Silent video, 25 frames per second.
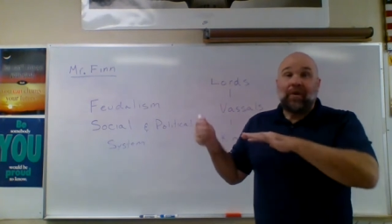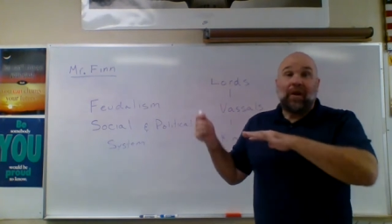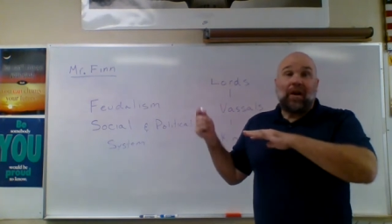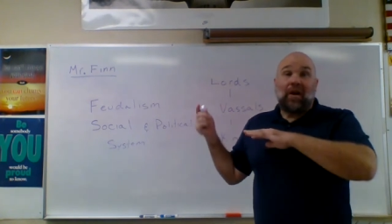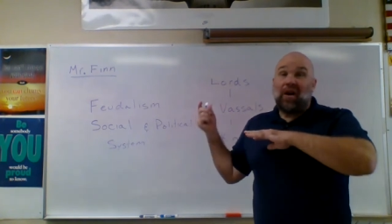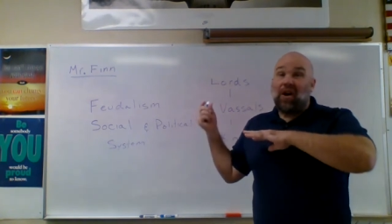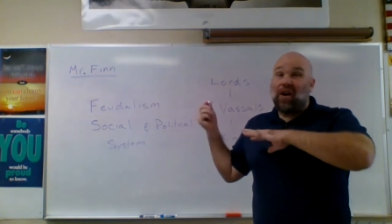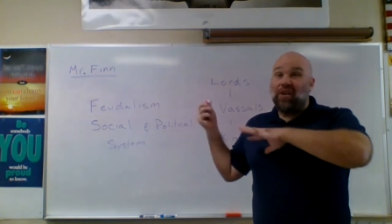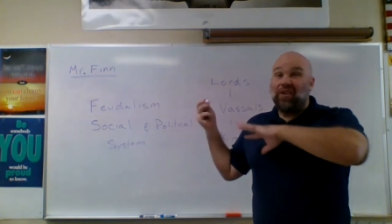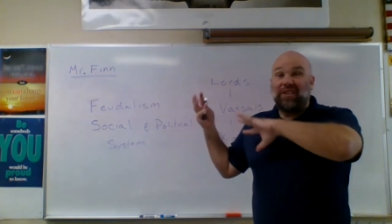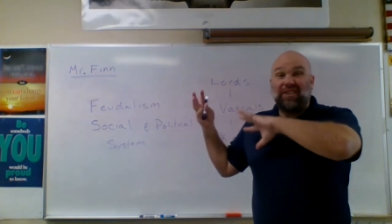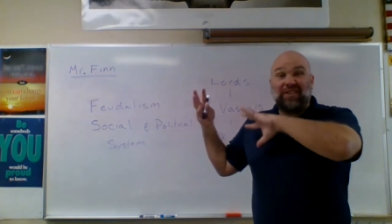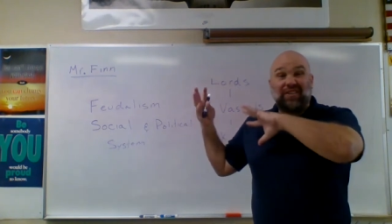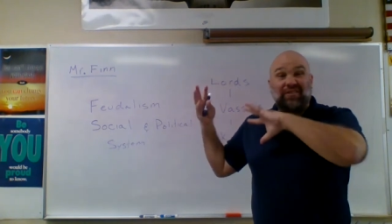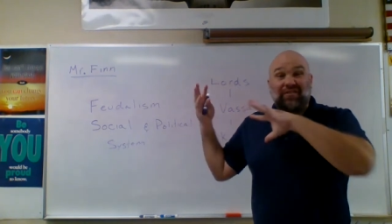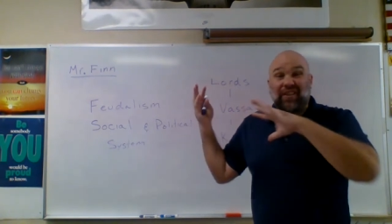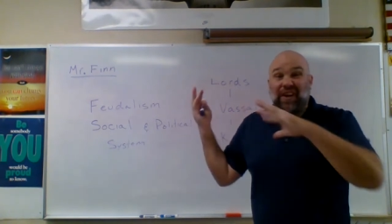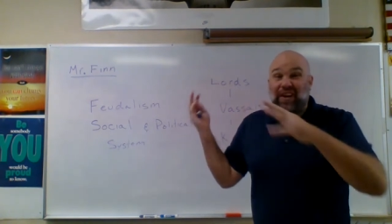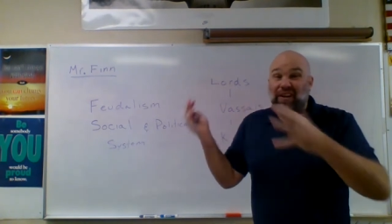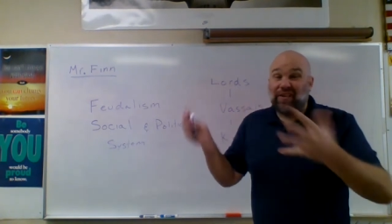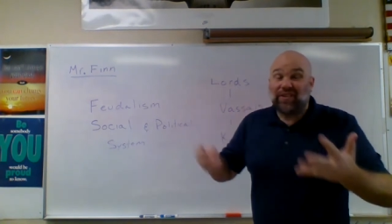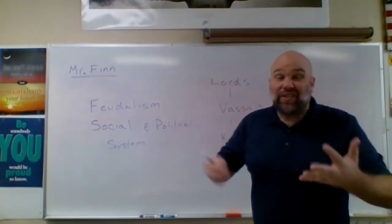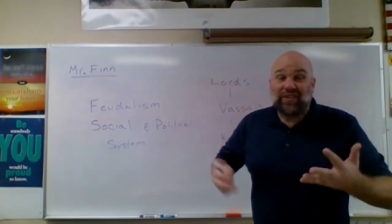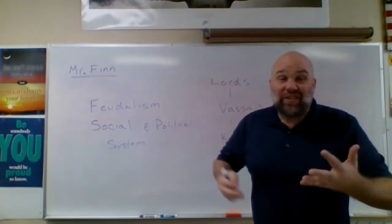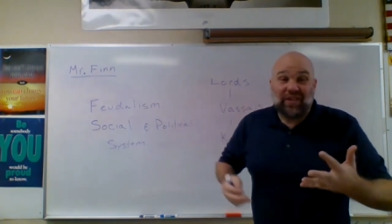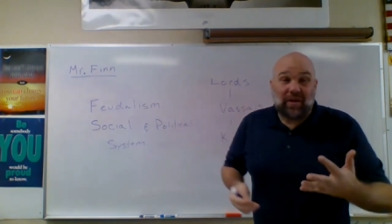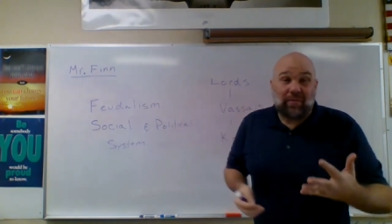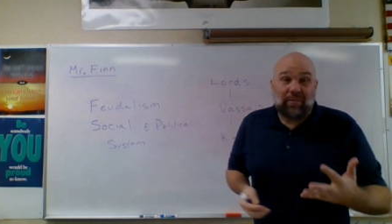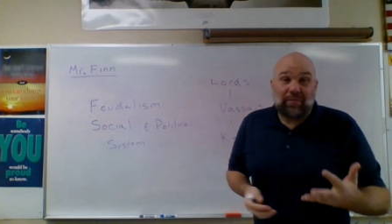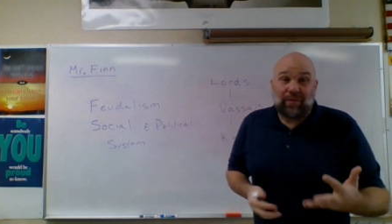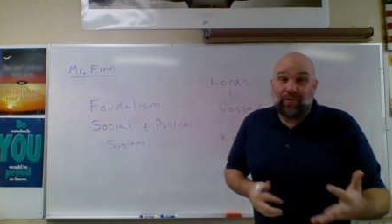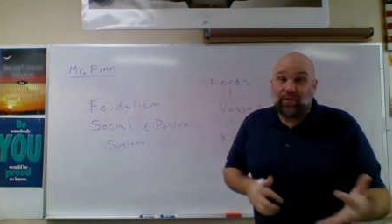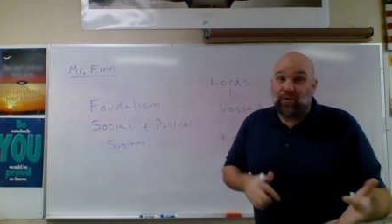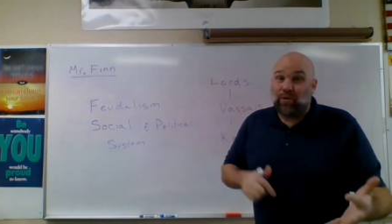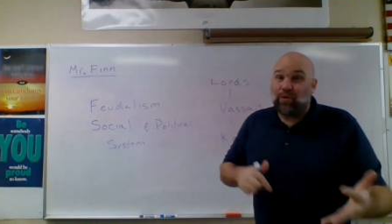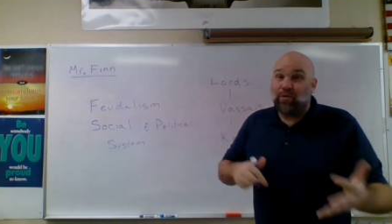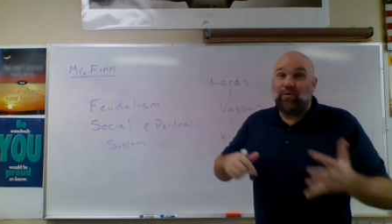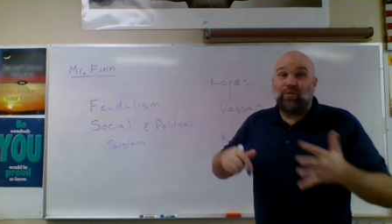All these invaders come
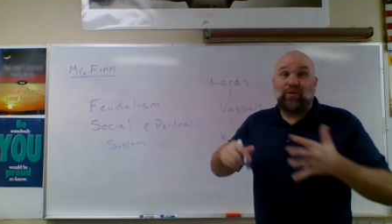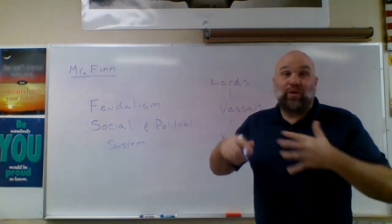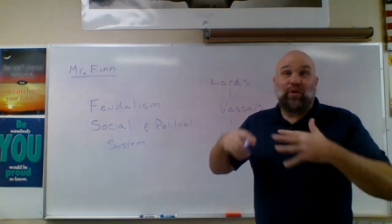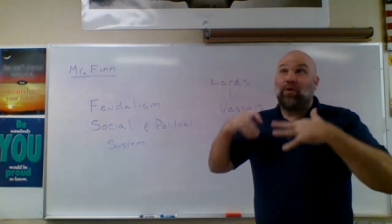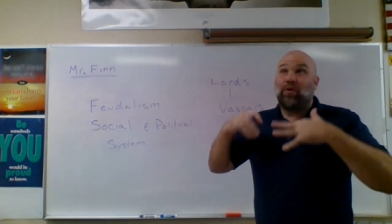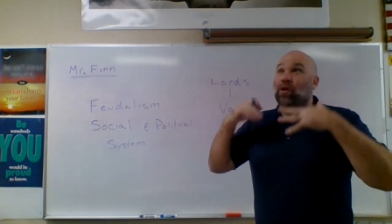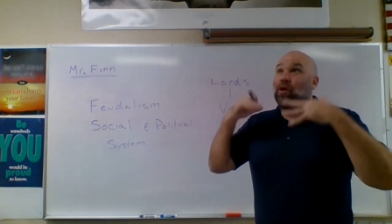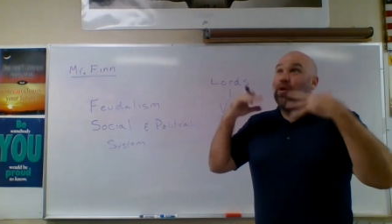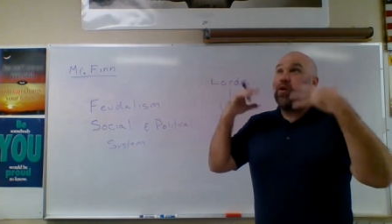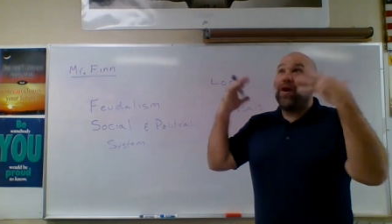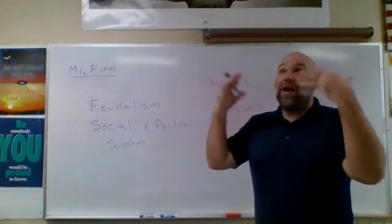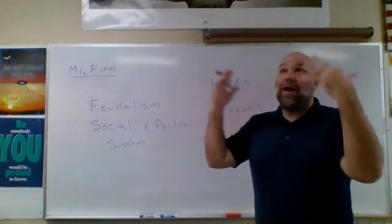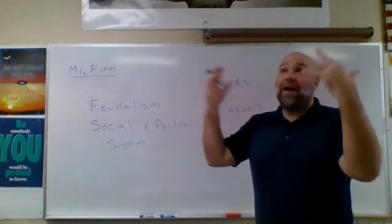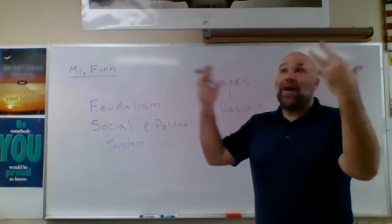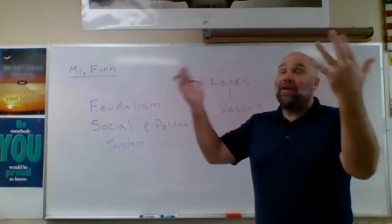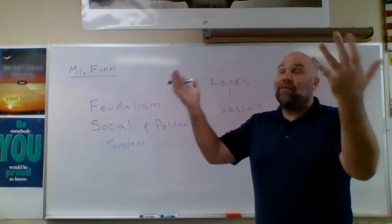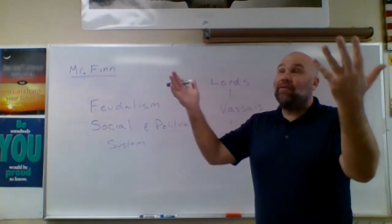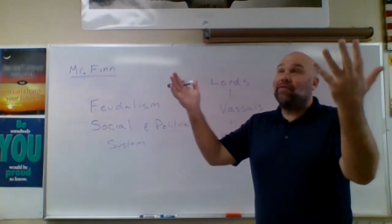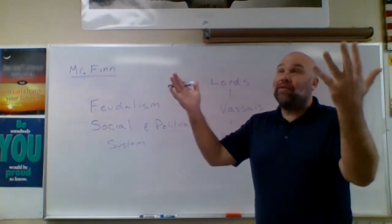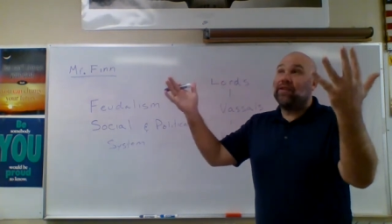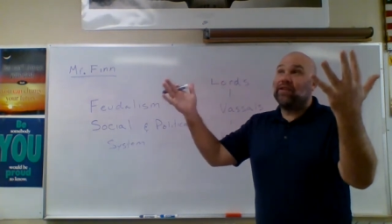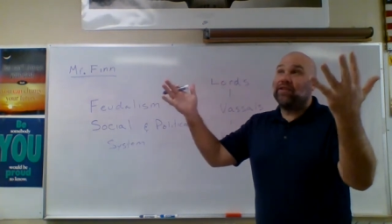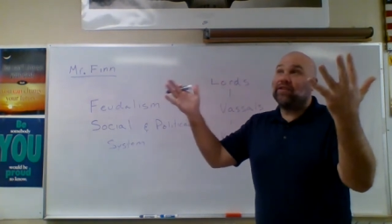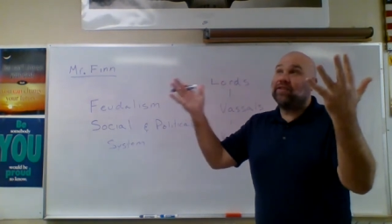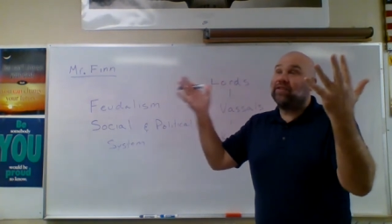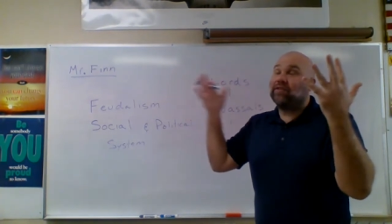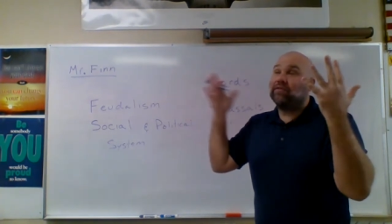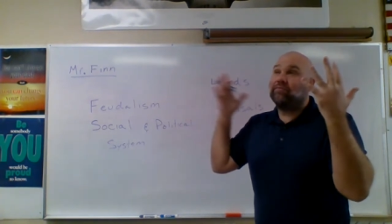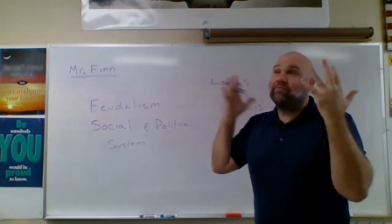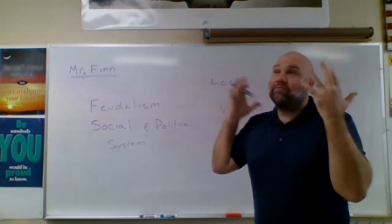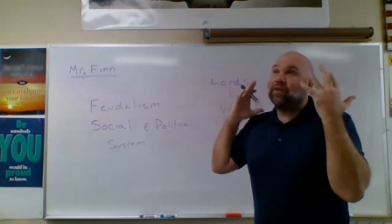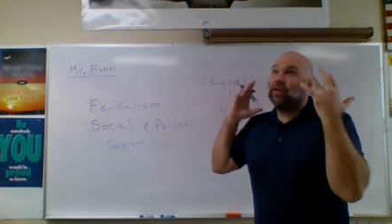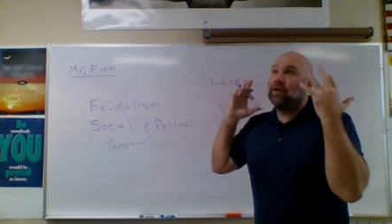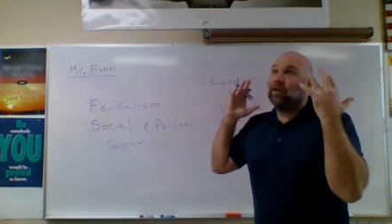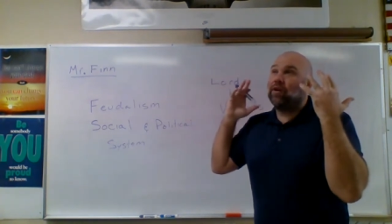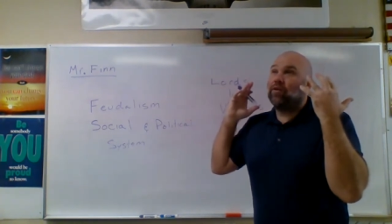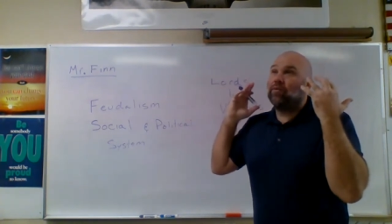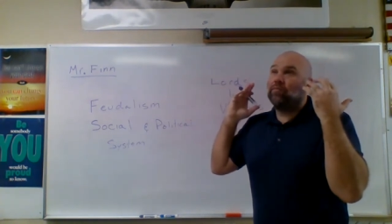through, you don't have this,
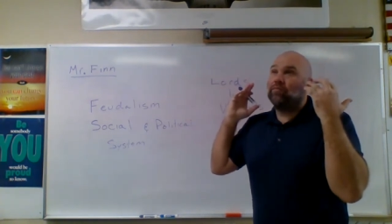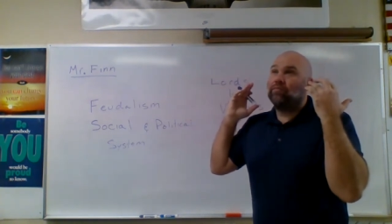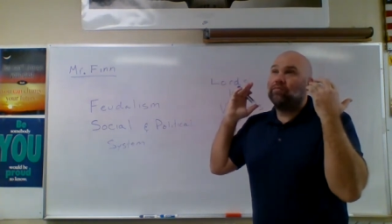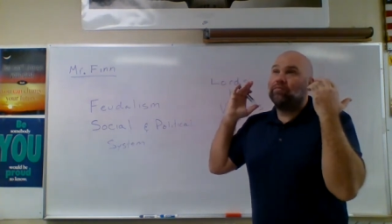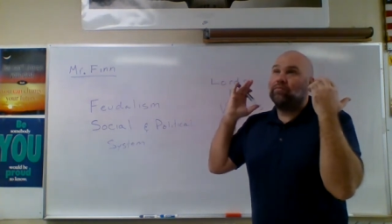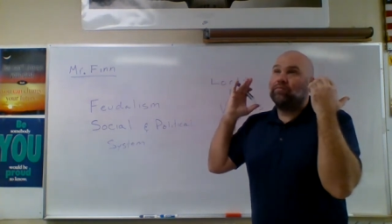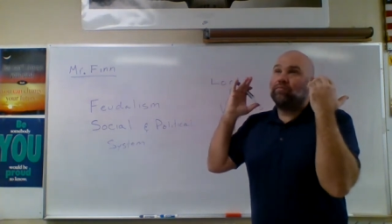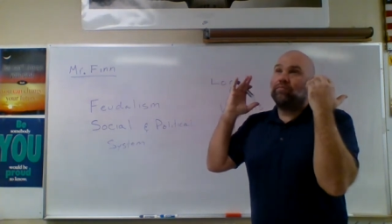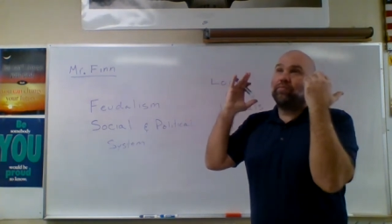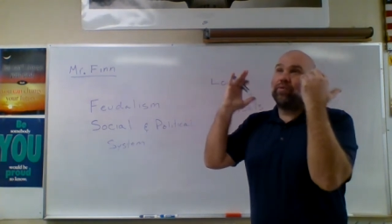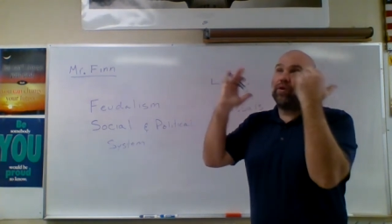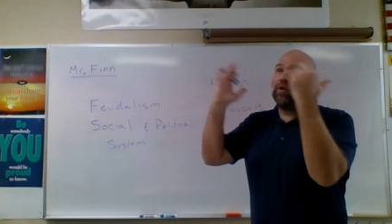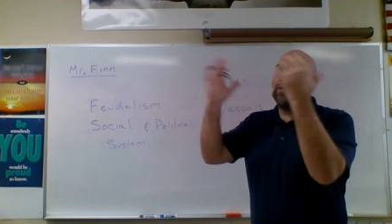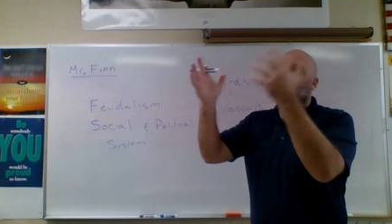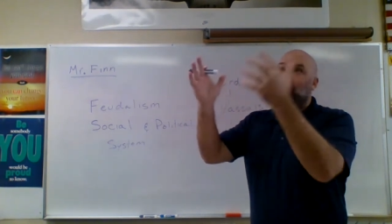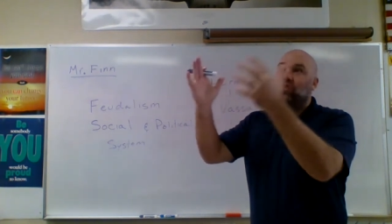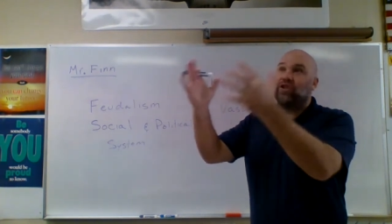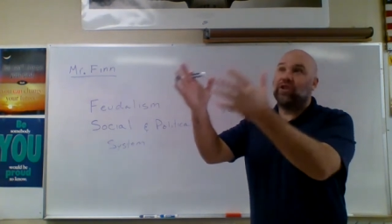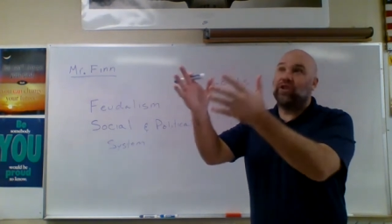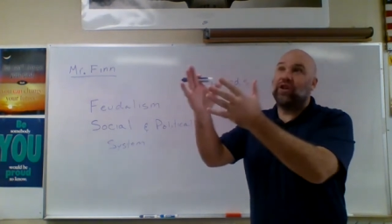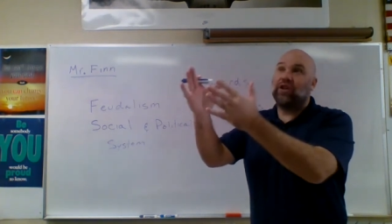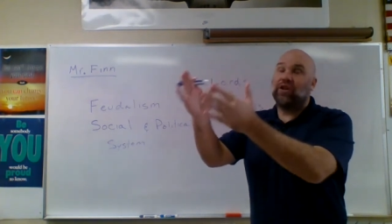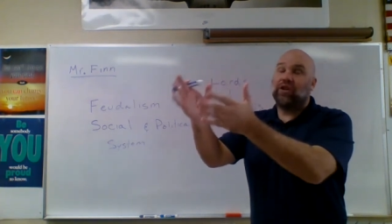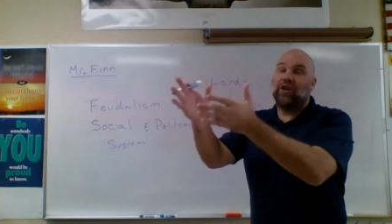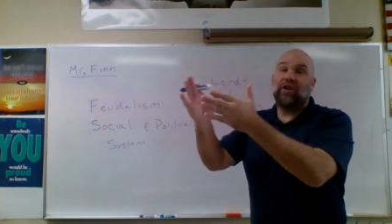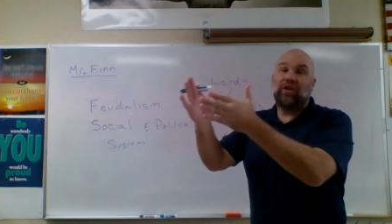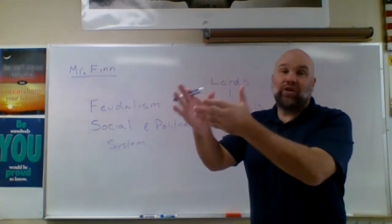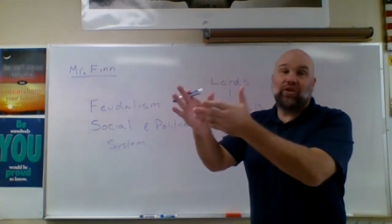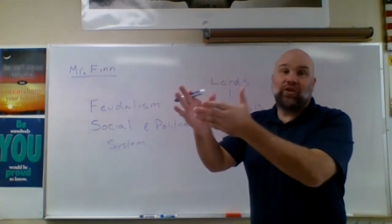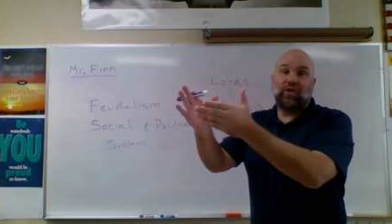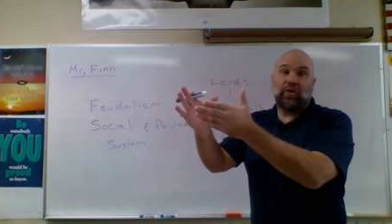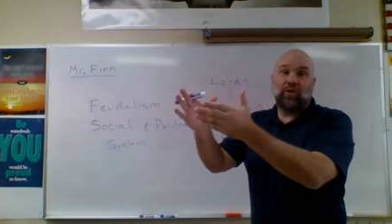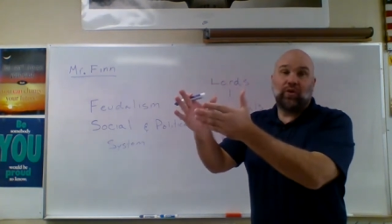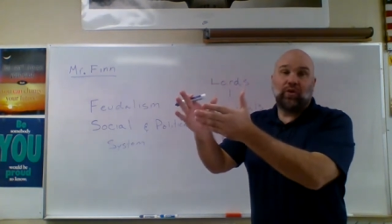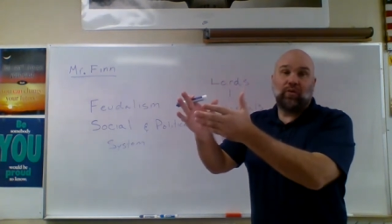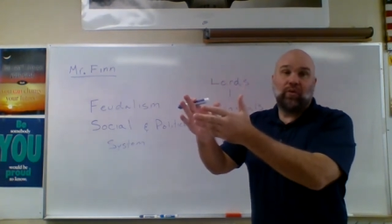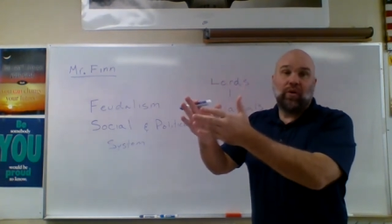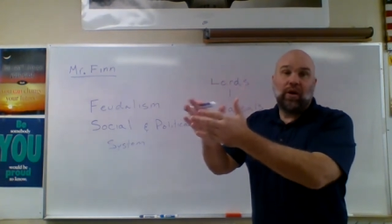you know, person to look
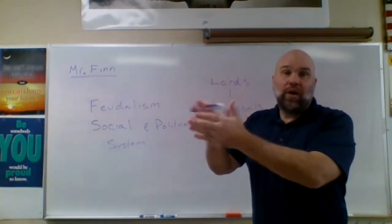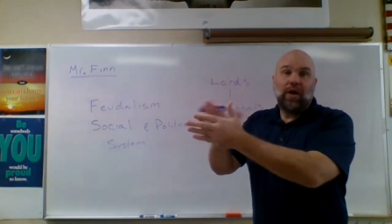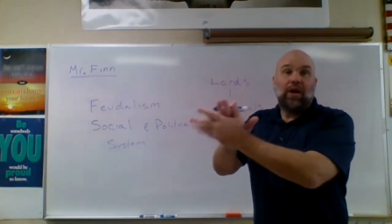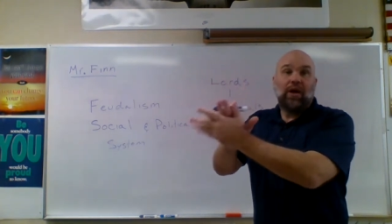to.